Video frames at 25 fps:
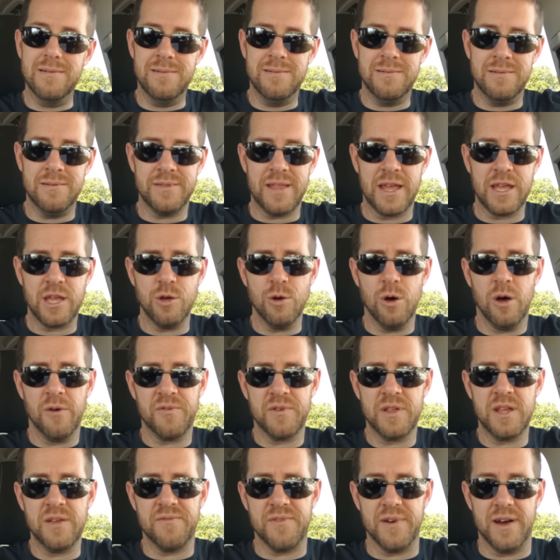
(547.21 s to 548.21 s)
Thank you all
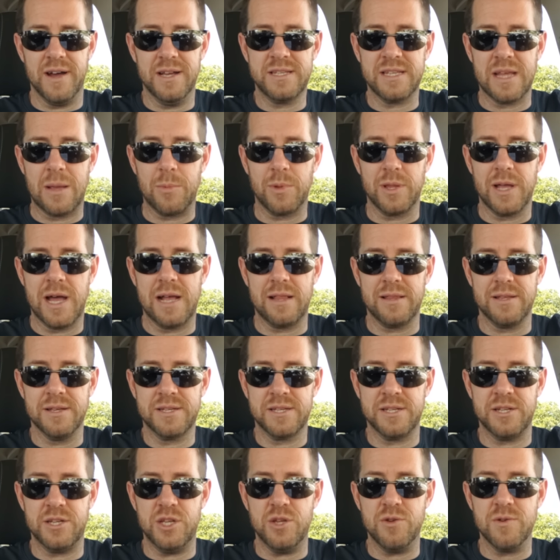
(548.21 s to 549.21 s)
for the advice. I'm glad I
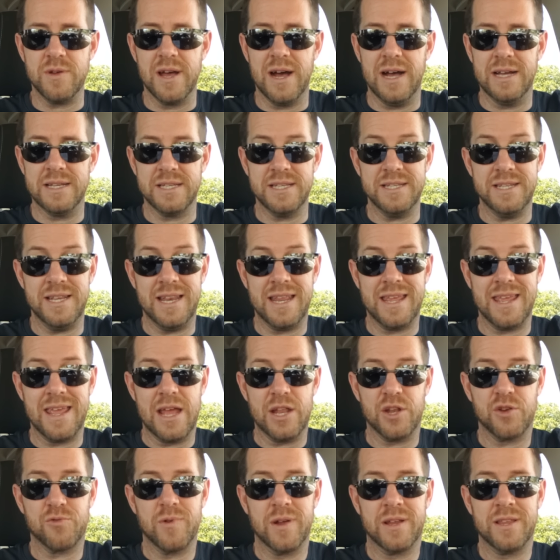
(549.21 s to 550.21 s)
listened to you guys and didn't
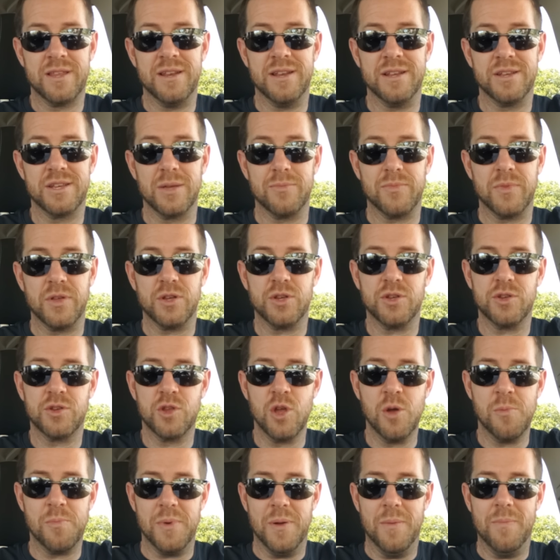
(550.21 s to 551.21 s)
get tricked into something
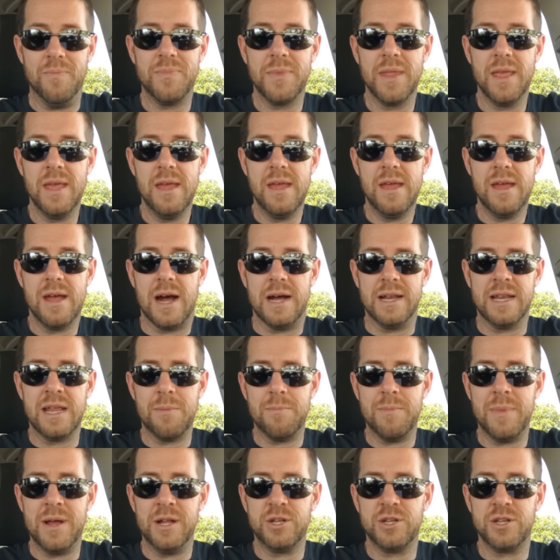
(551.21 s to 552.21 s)
stupid. I
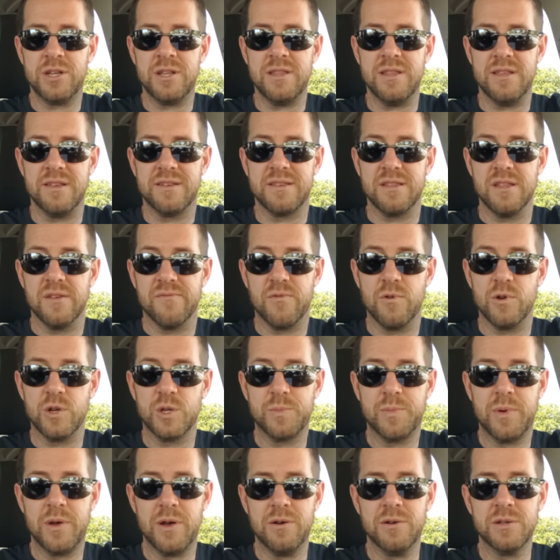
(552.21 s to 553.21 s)
didn't mention this in the
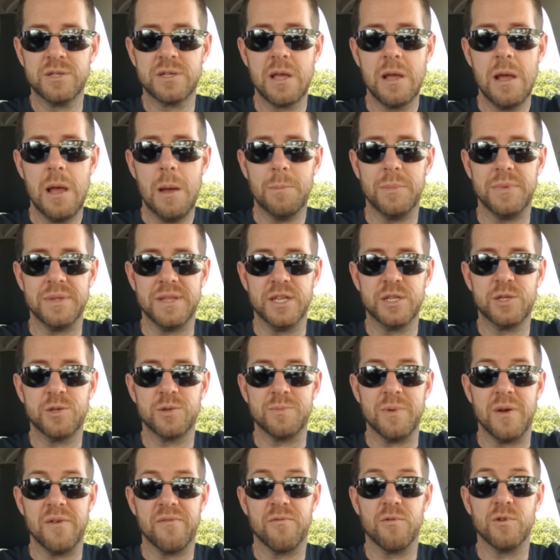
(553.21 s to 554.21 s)
first post, but this was
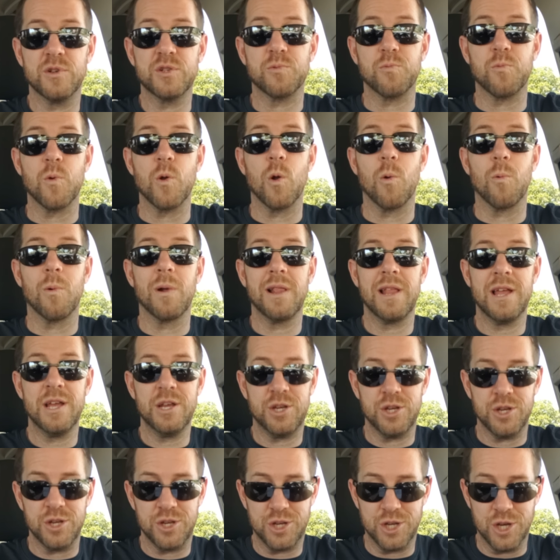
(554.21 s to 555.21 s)
my first real
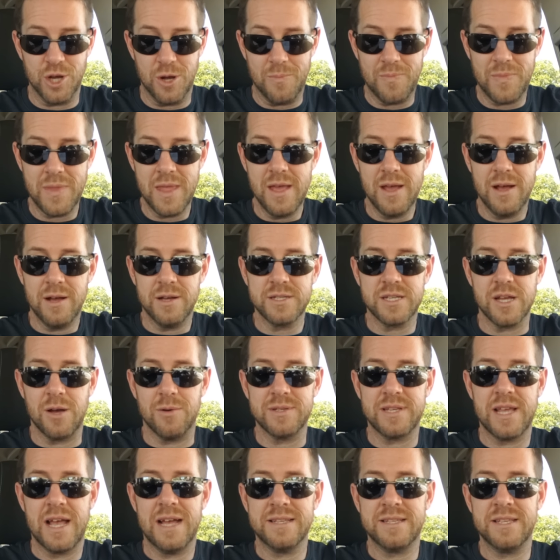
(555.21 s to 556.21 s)
relationship, so I
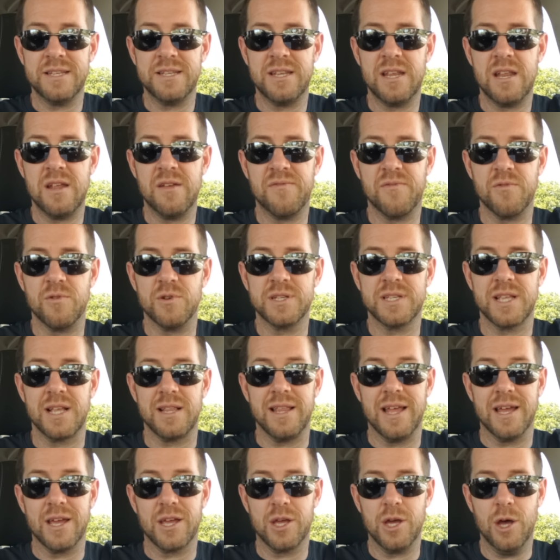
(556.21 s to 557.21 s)
was hesitant at first to
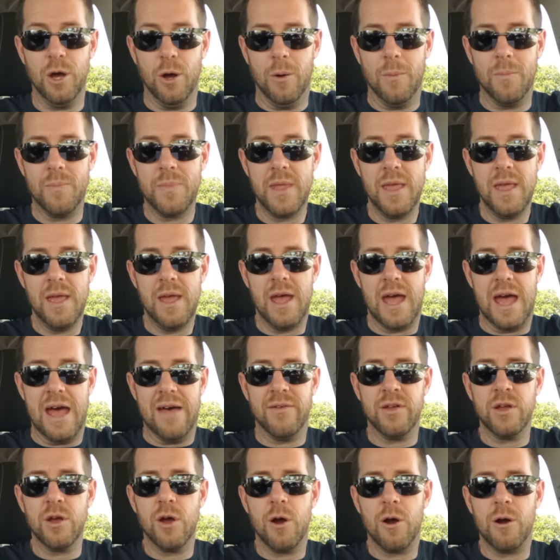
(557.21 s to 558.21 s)
let go,
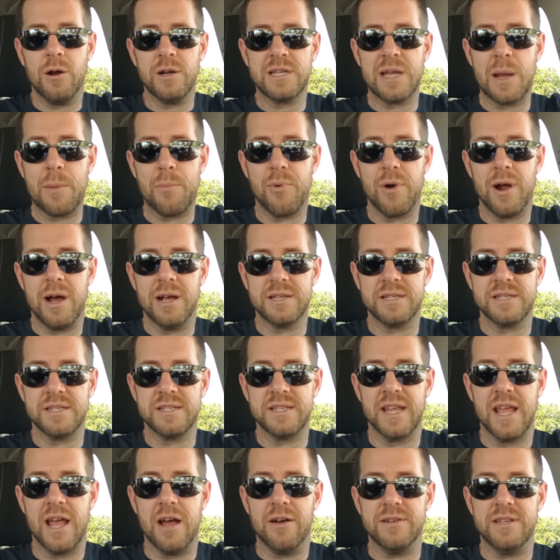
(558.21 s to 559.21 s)
having a hard time
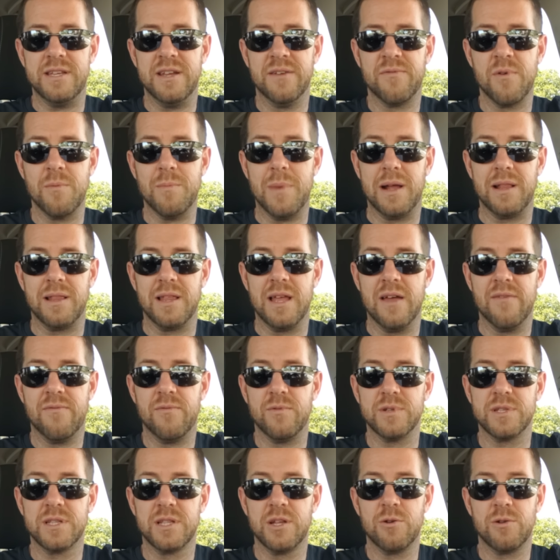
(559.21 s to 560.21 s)
processing how different my life
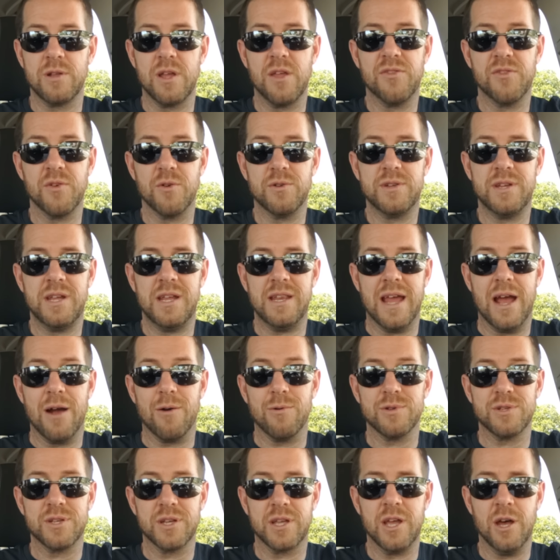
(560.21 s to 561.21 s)
was literally 13
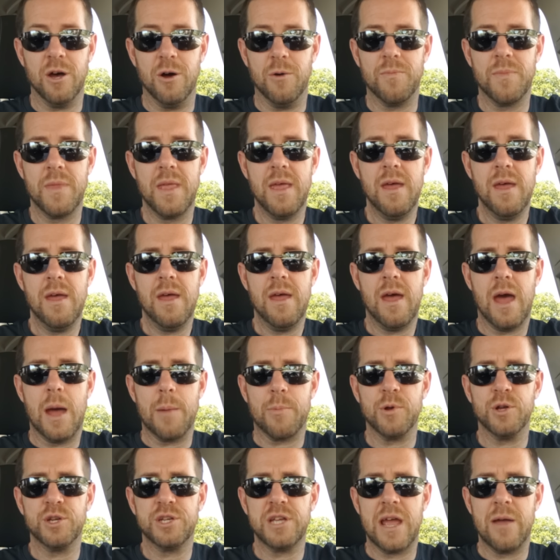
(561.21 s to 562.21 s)
hours ago. I
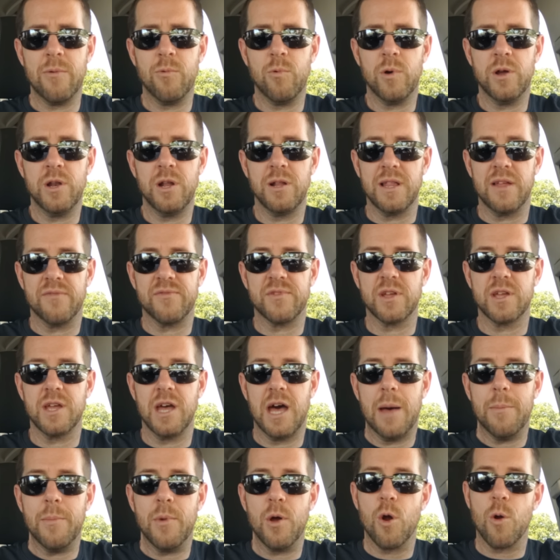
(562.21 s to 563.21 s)
appreciate everyone who left a
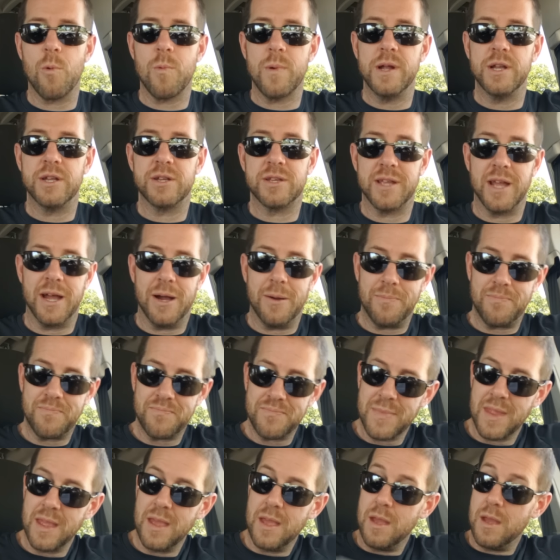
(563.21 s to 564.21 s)
comment or reached out.
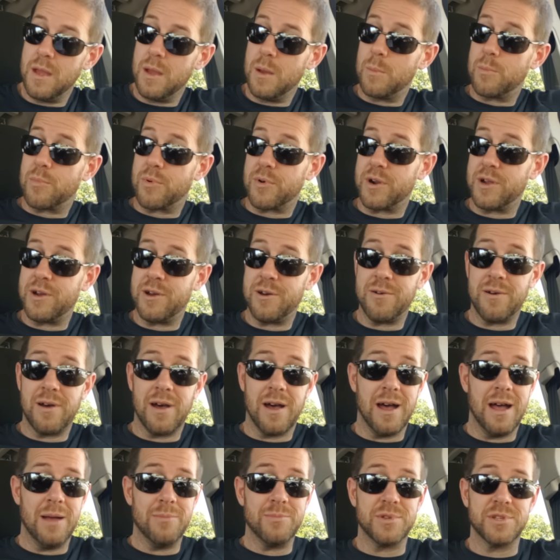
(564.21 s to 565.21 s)
Bro,
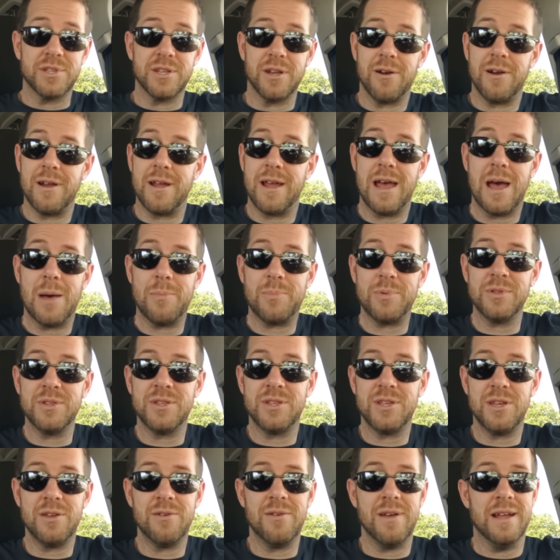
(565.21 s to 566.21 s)
I'm sorry it happened
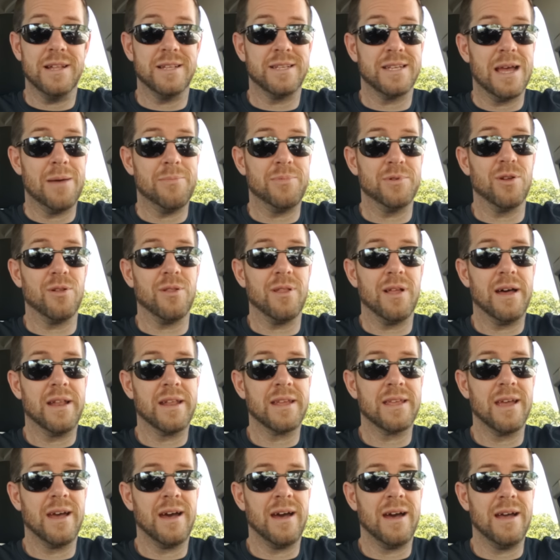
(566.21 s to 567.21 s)
to you. It's happened to a lot
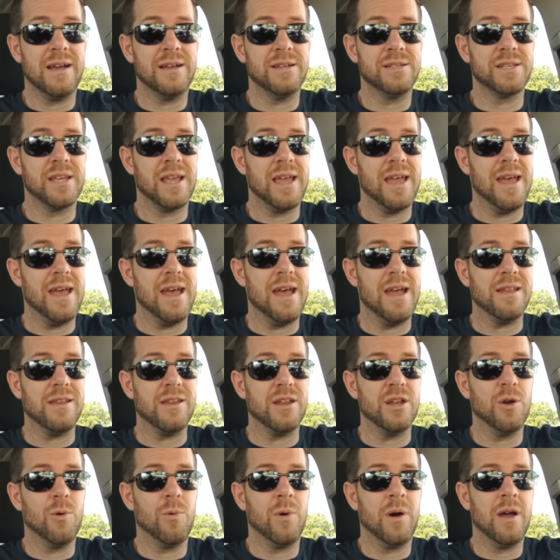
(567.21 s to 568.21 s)
of guys, and
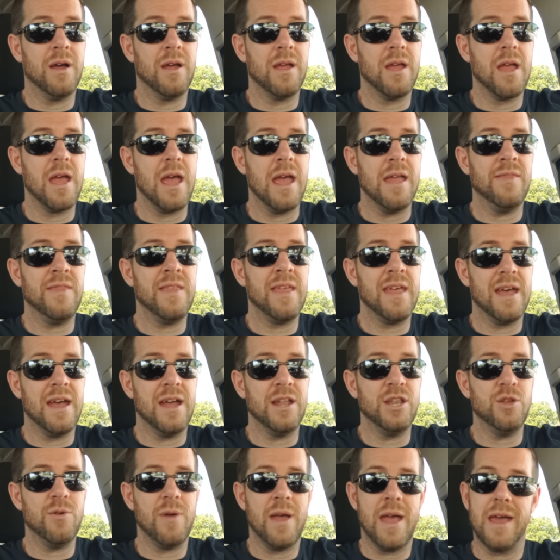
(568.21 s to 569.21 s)
you know what? In the
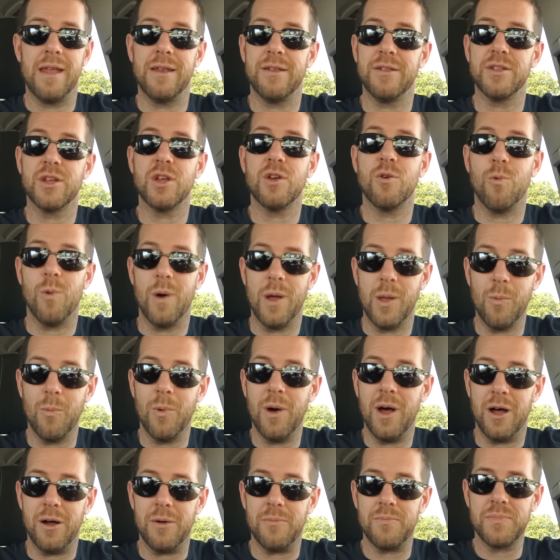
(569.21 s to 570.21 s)
end, you handled it quite
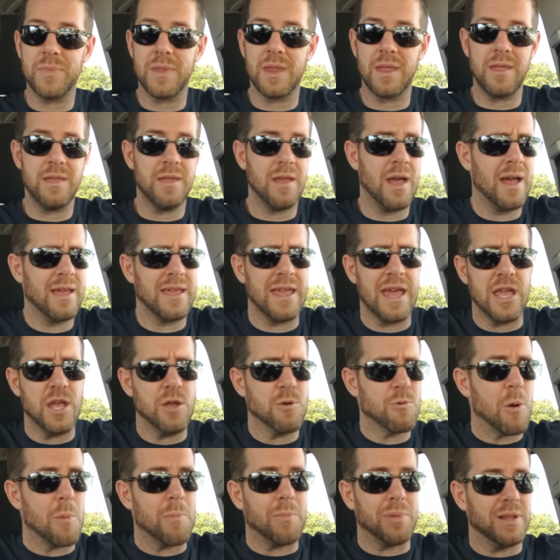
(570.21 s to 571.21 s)
well. I get
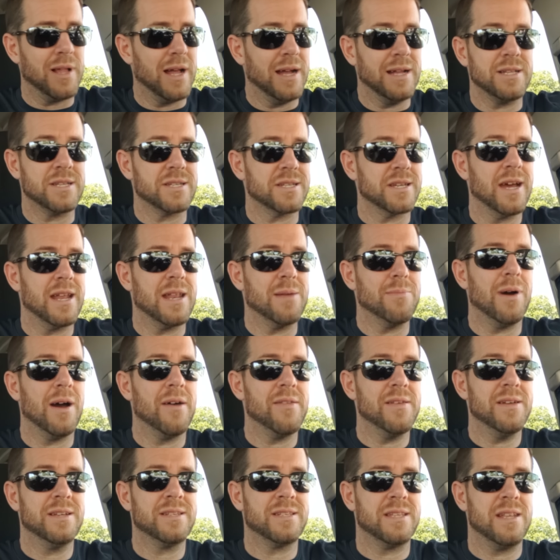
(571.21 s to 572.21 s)
you were blindsided by
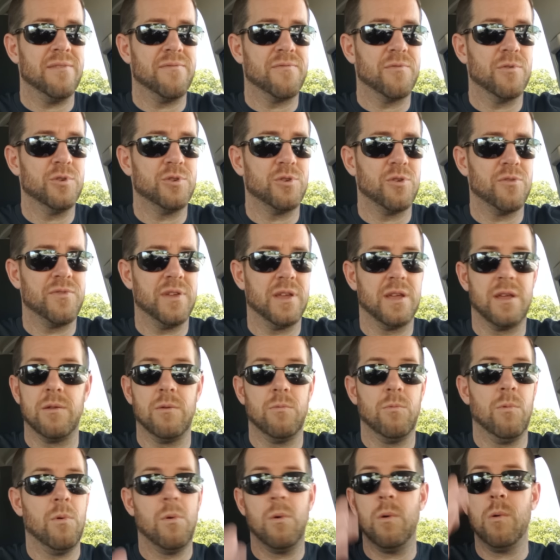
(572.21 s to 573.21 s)
this, and at first you're thinking,
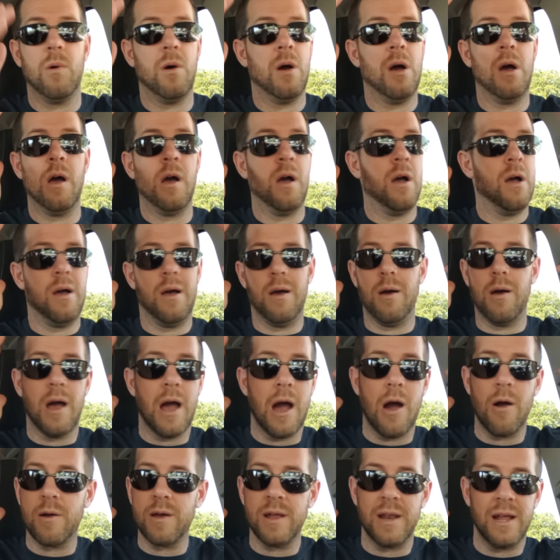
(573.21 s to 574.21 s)
"Whoa,
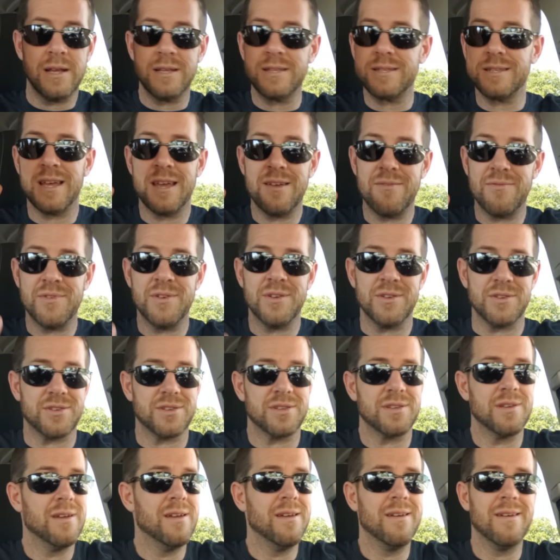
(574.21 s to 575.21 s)
how can I save
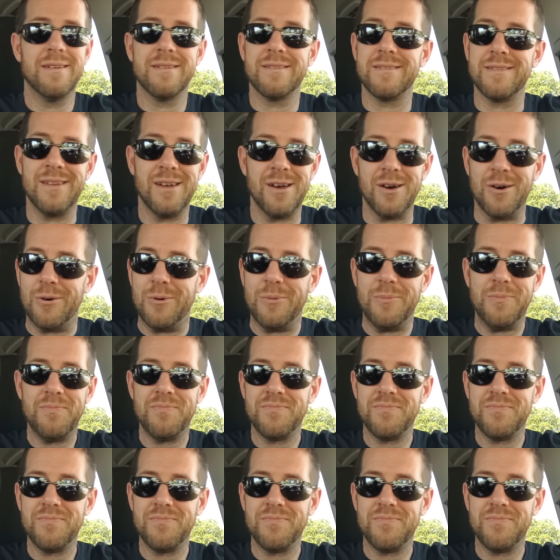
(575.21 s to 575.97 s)
this? No,